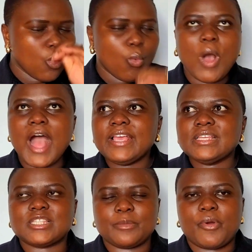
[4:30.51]
why
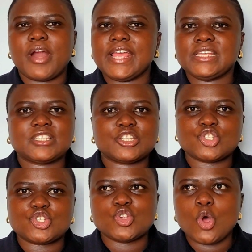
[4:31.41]
is the price
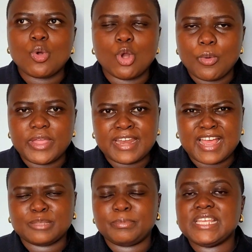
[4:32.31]
so low in
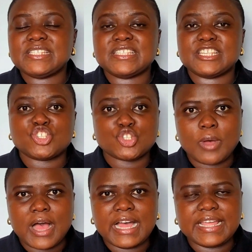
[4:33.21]
other places and so
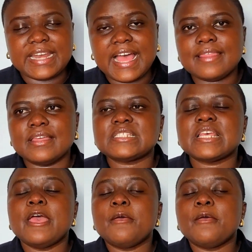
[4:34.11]
high in others?